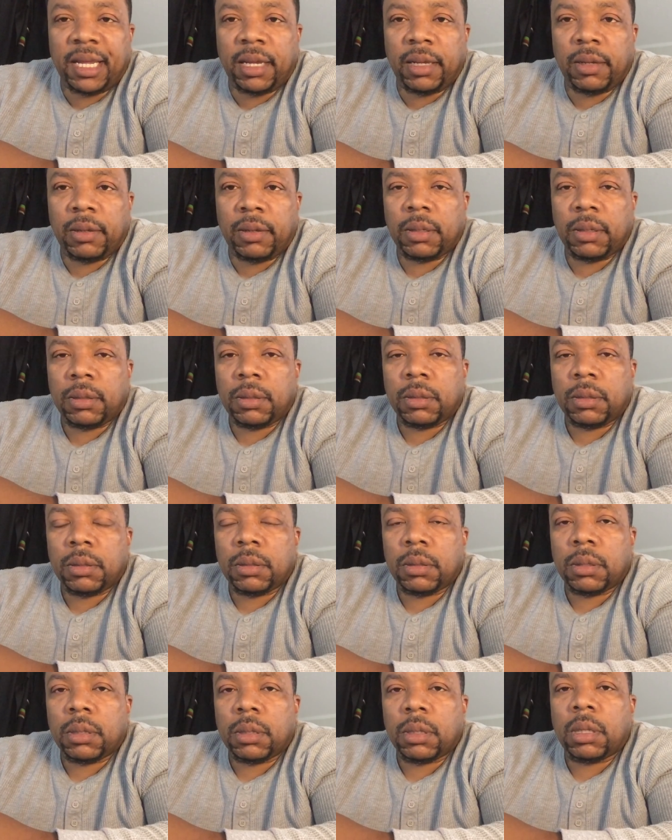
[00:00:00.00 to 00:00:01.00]
Patty,
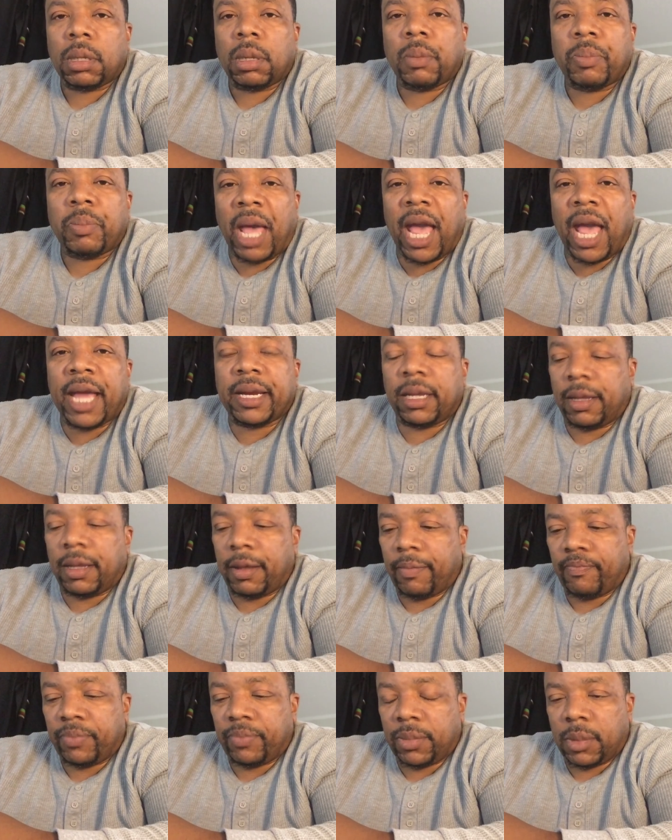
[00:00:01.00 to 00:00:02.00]

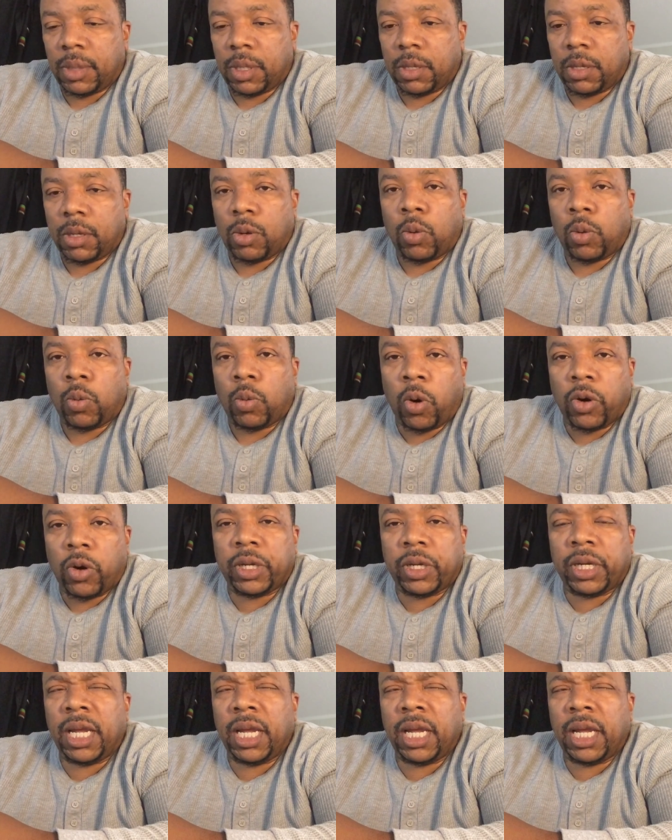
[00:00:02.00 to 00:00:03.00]
working pit
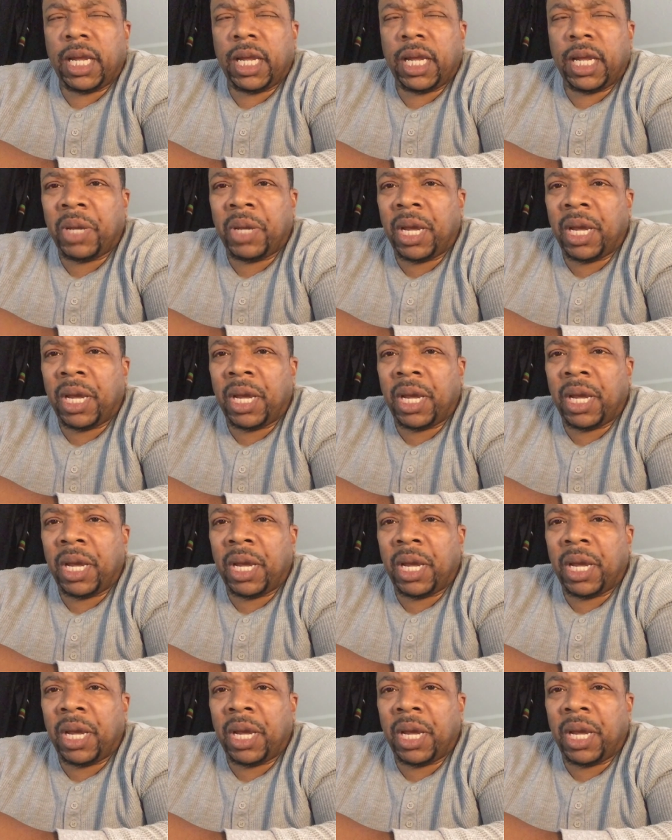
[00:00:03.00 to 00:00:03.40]
bulldog,